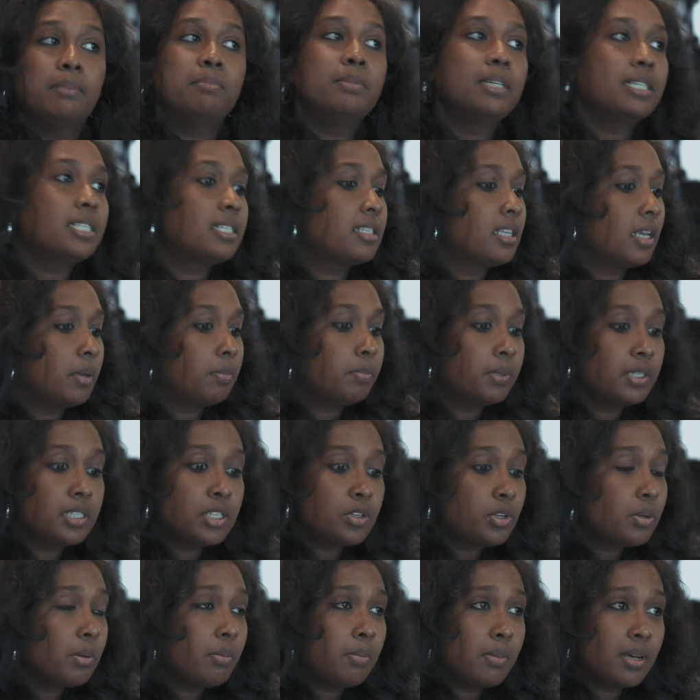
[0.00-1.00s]
I must say,
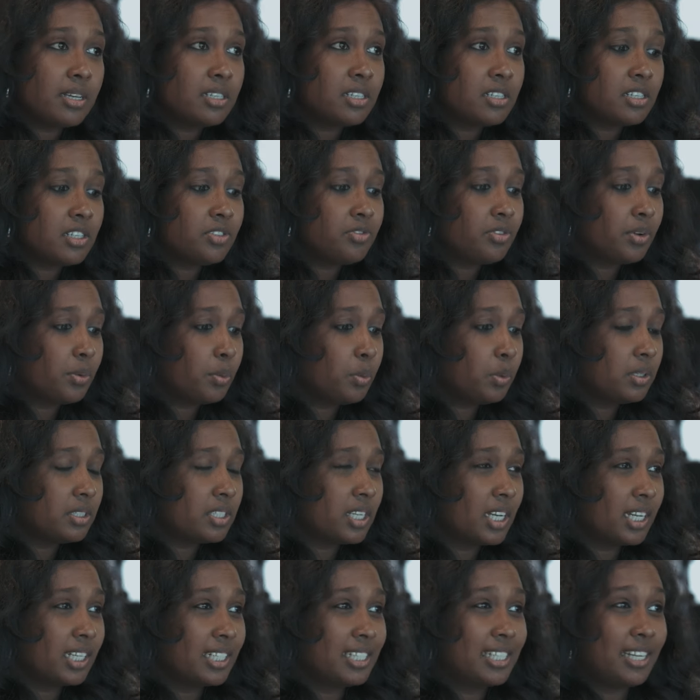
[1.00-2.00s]
pursuing a master's from
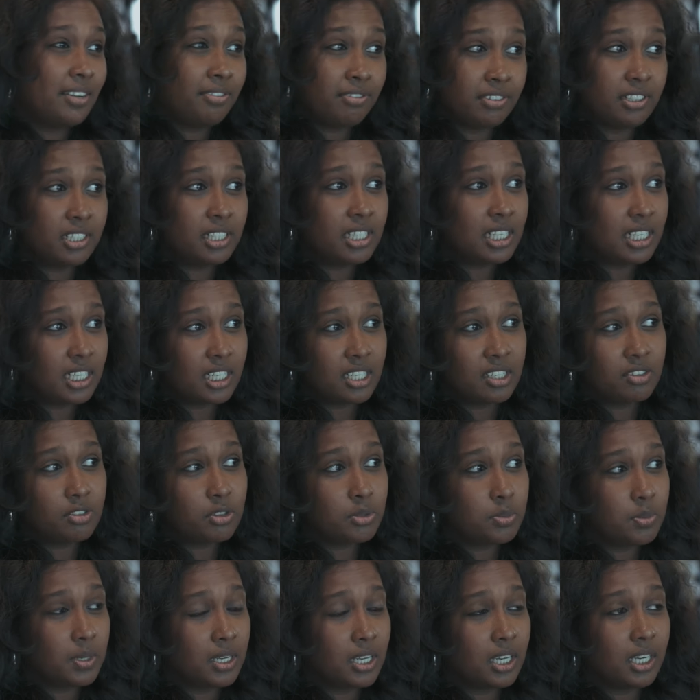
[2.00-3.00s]
Wintec definitely
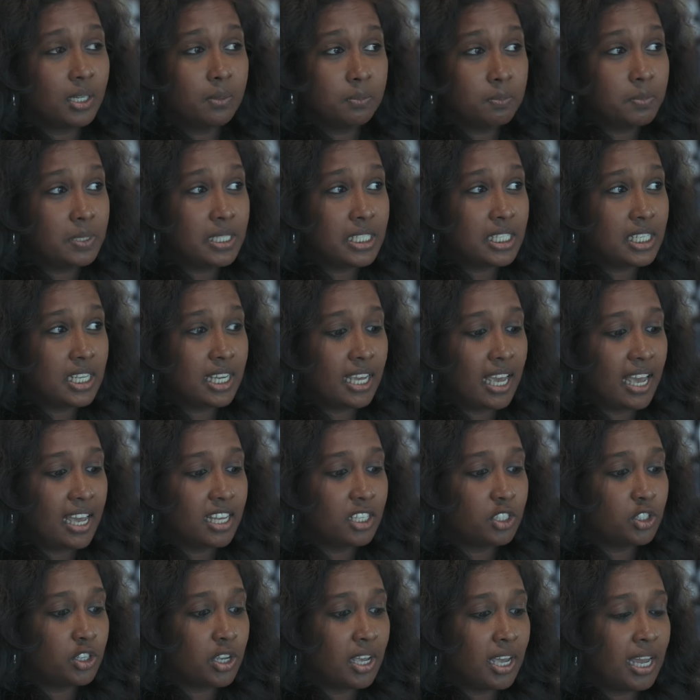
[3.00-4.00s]
gives me a competing
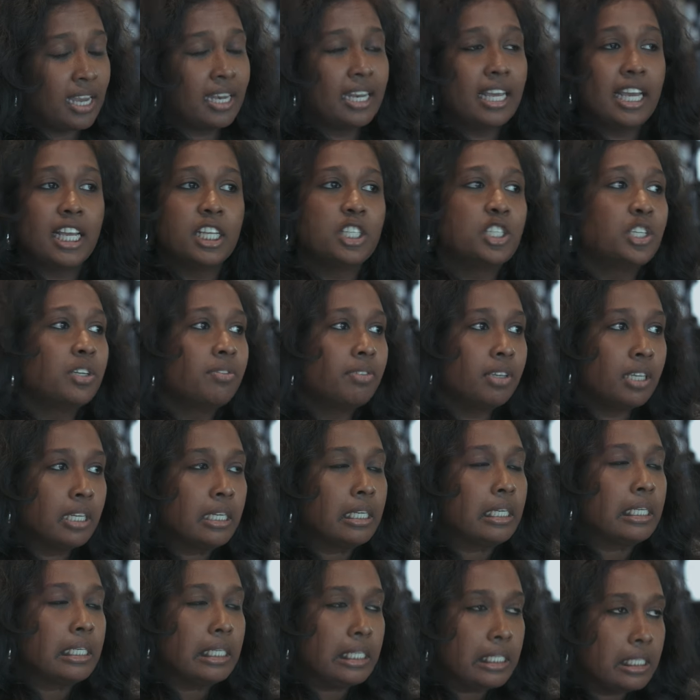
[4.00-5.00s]
edge, and
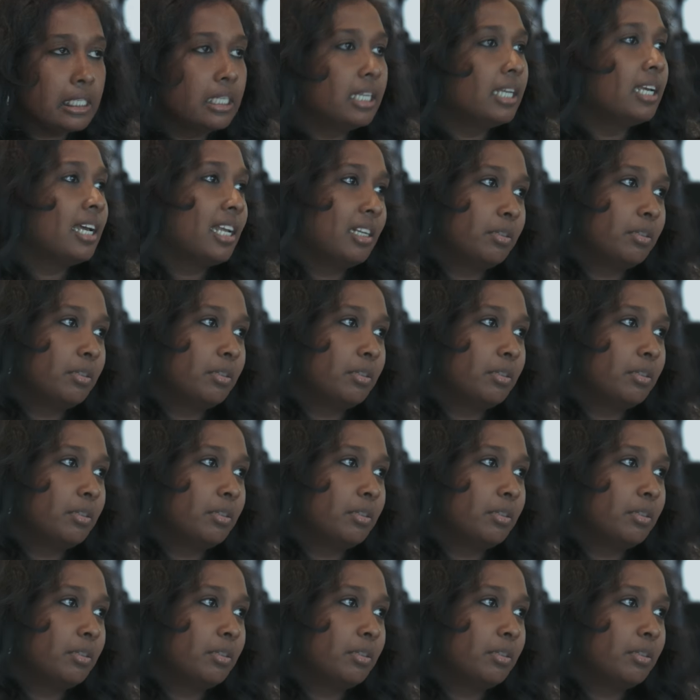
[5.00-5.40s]
AJV clearly